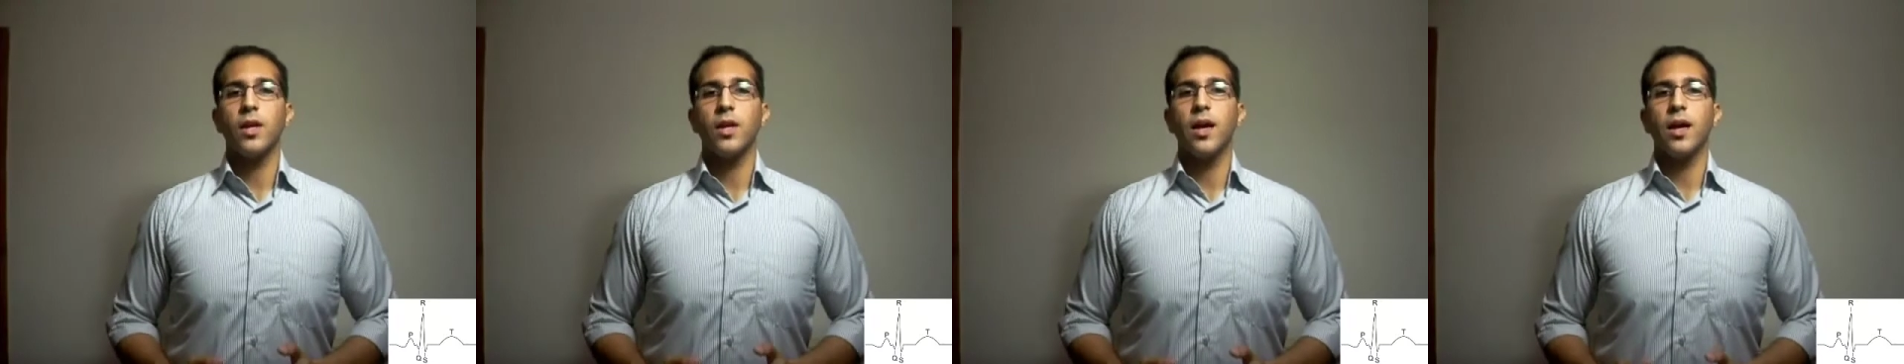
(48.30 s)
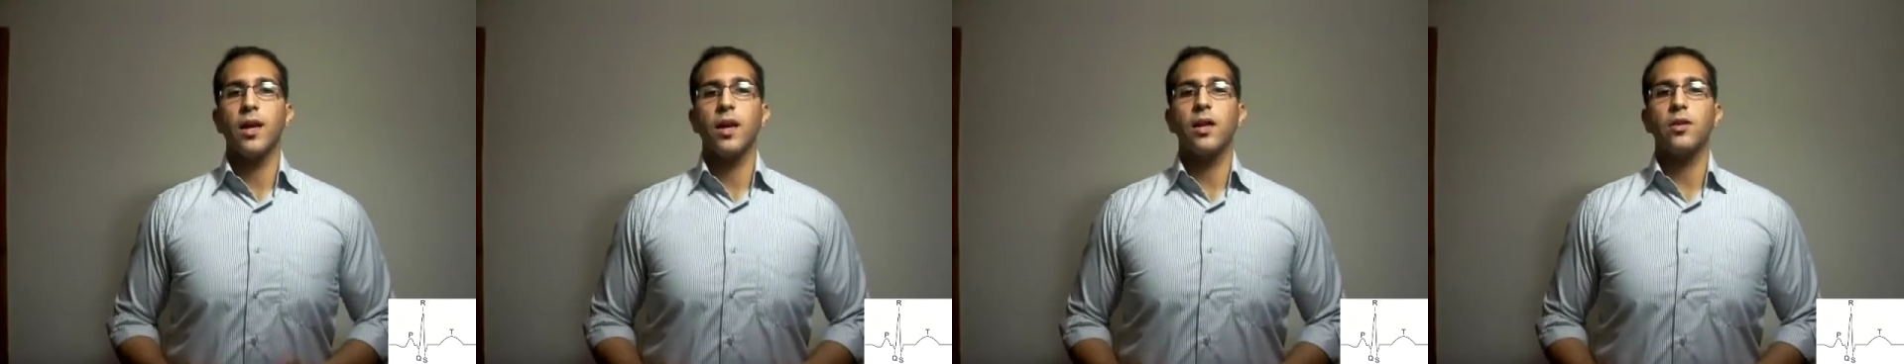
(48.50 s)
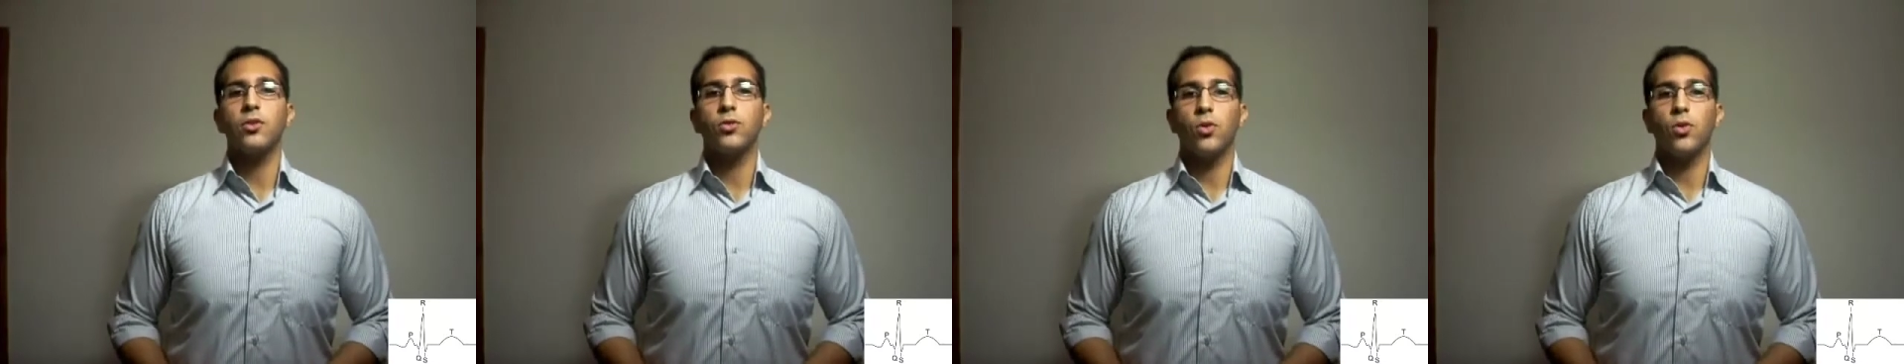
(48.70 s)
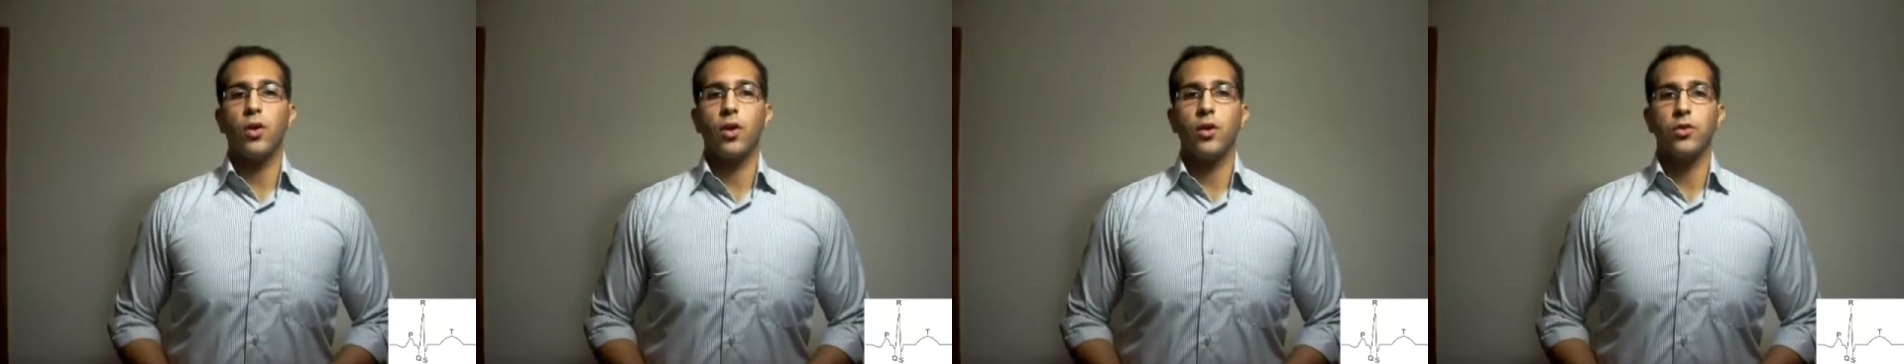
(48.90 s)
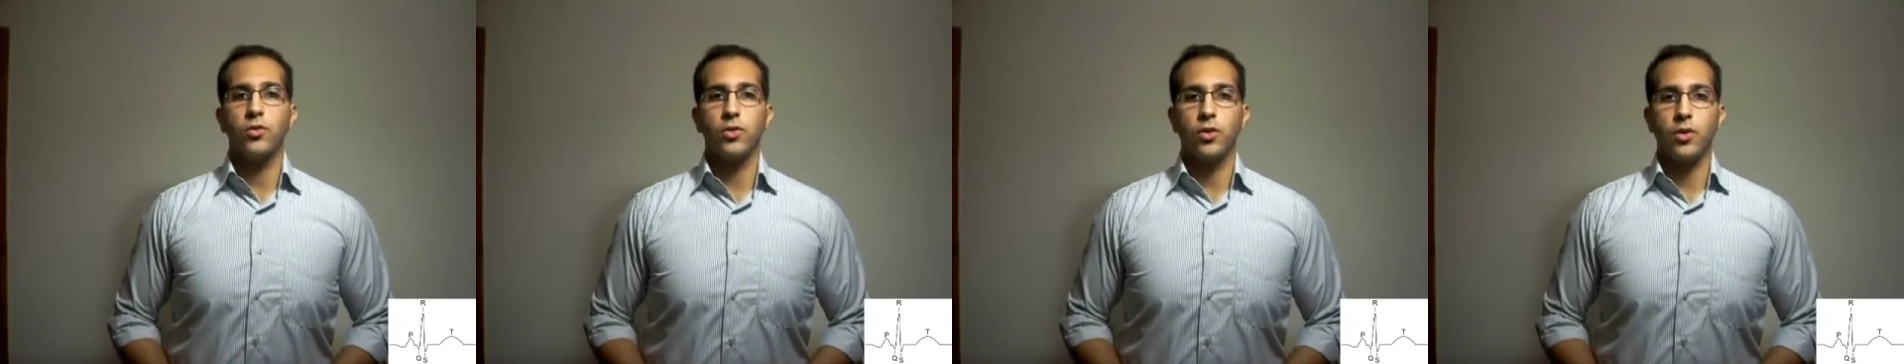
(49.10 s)
The
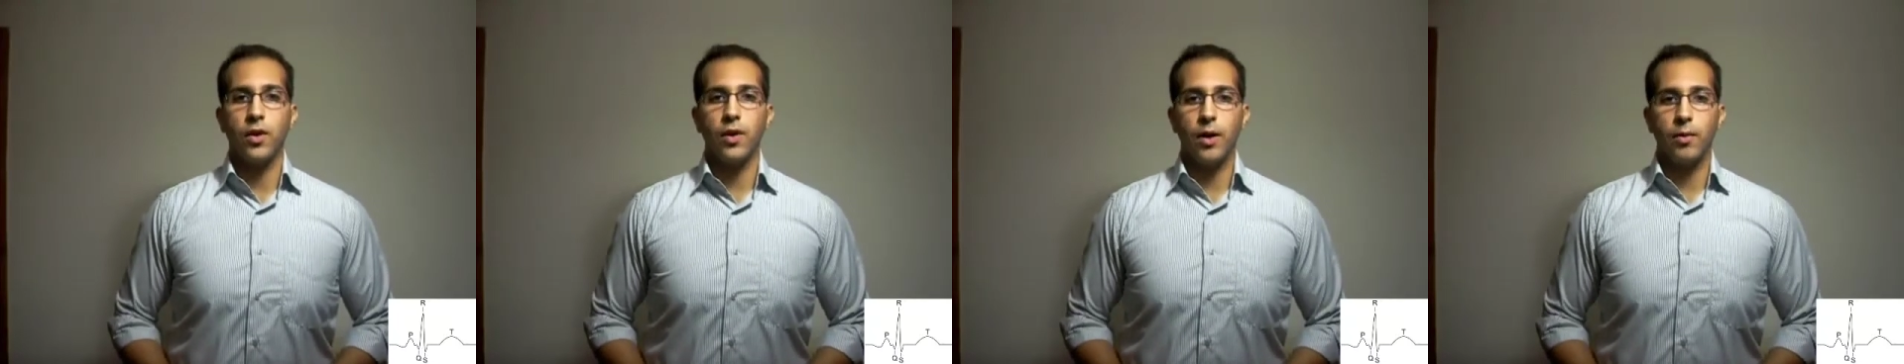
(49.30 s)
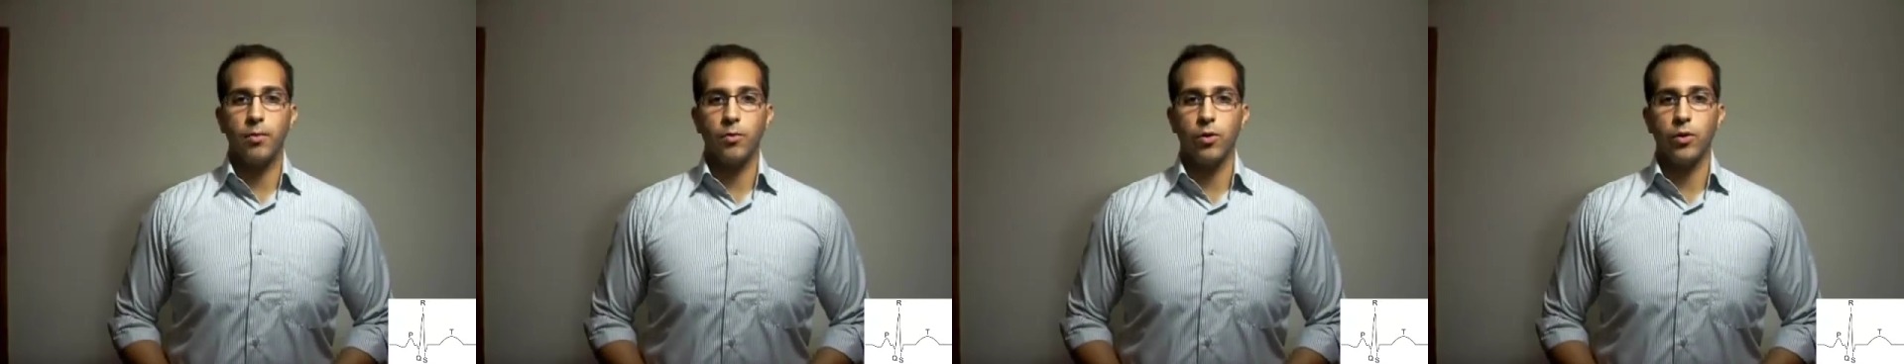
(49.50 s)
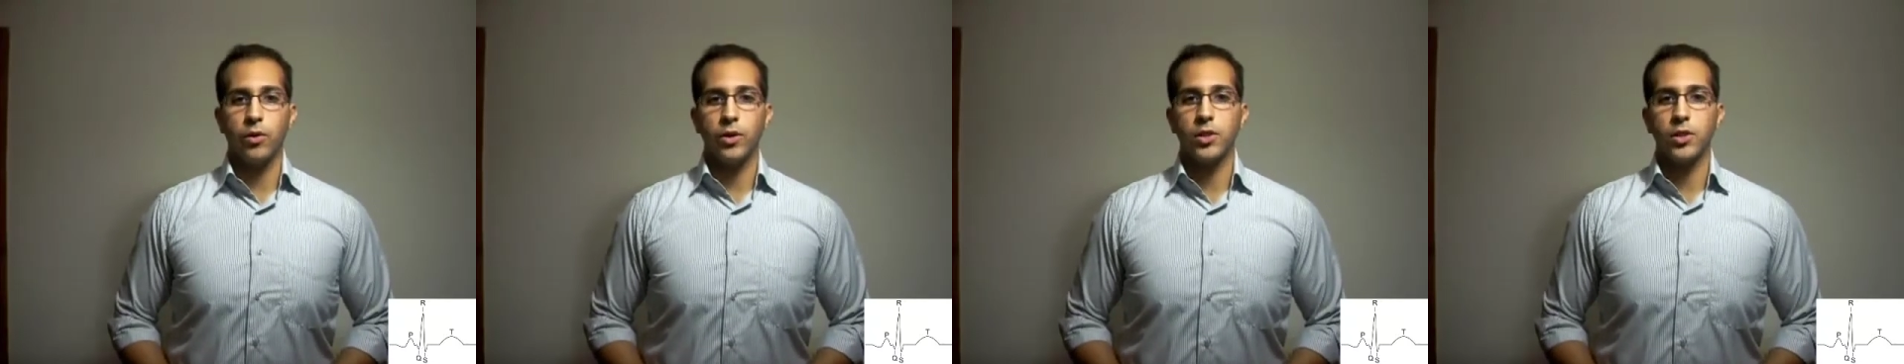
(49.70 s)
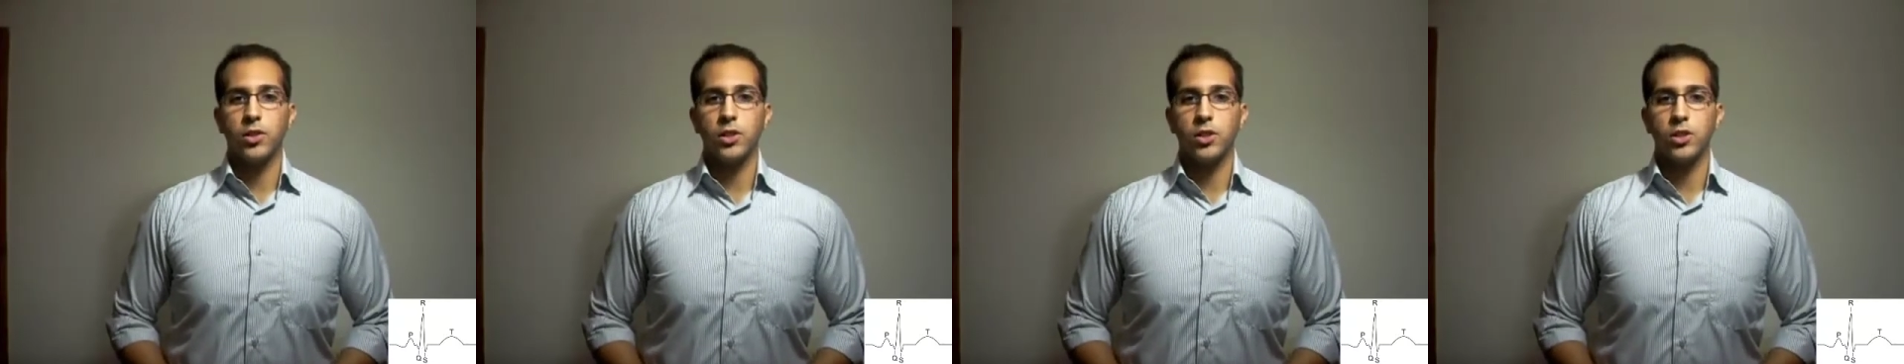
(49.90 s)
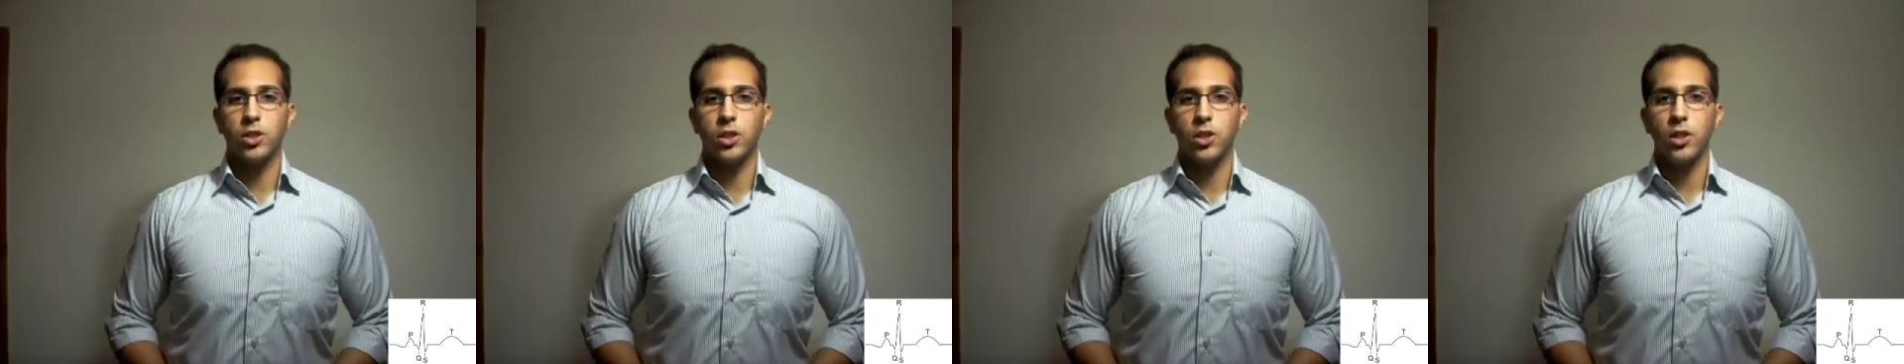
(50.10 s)
electrocardiogram or
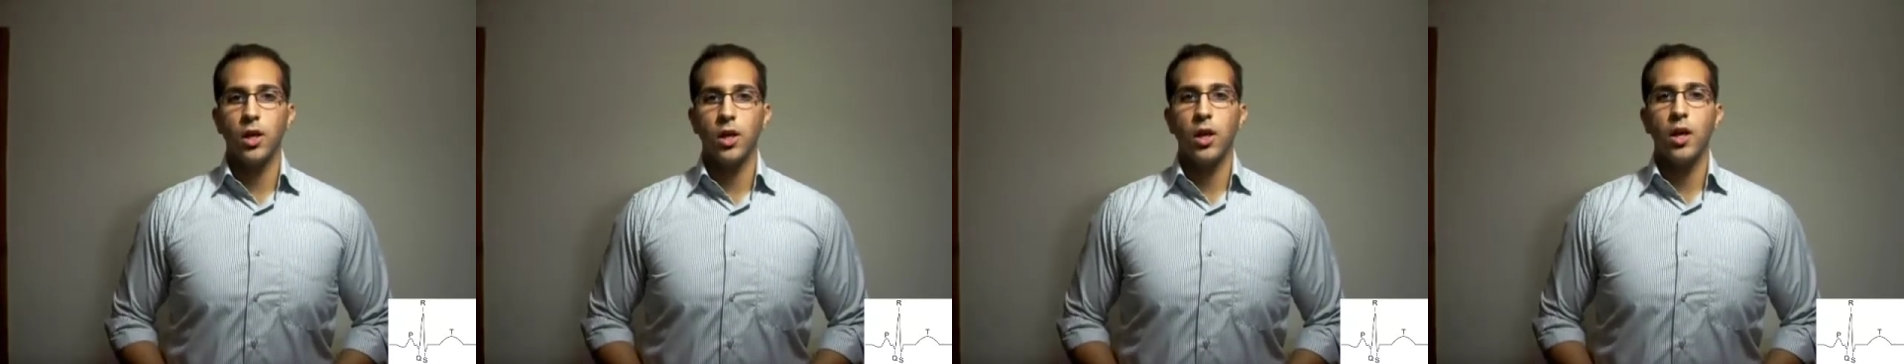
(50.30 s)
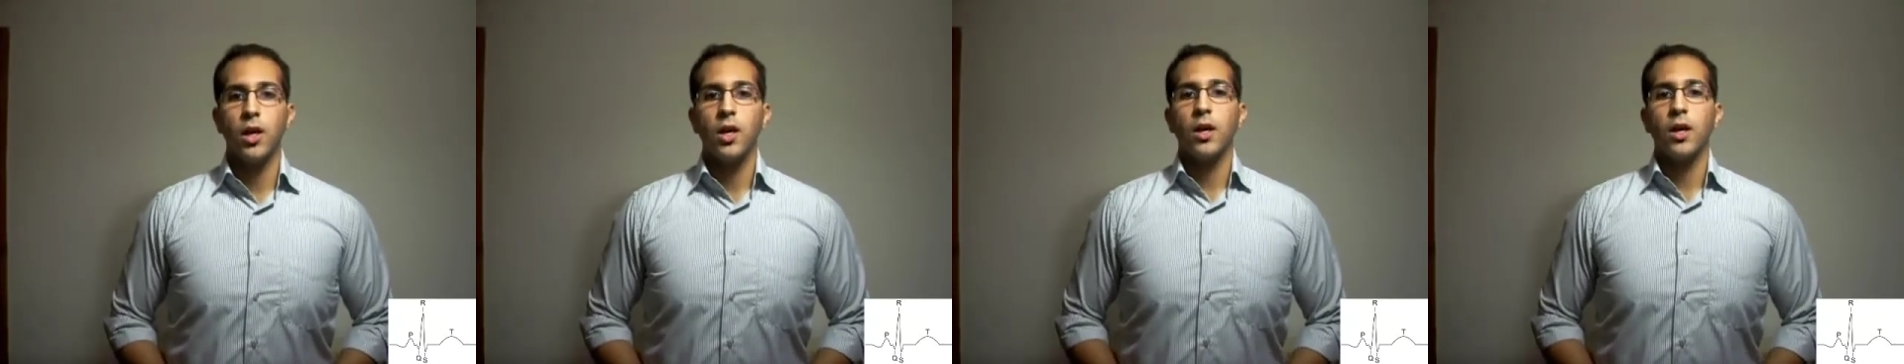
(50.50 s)
ECG